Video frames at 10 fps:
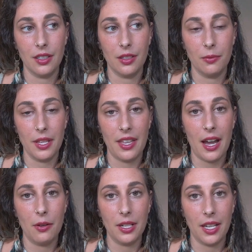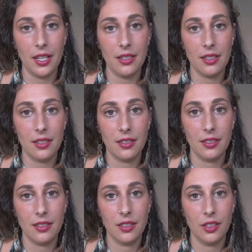without it,
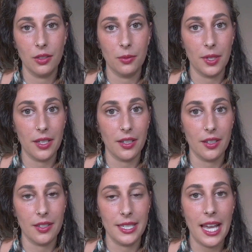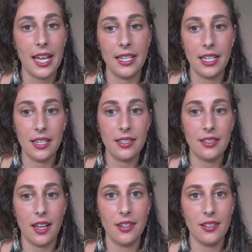we are dead in a
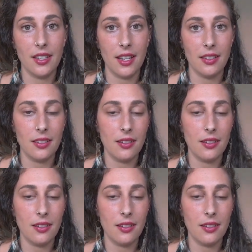sense. It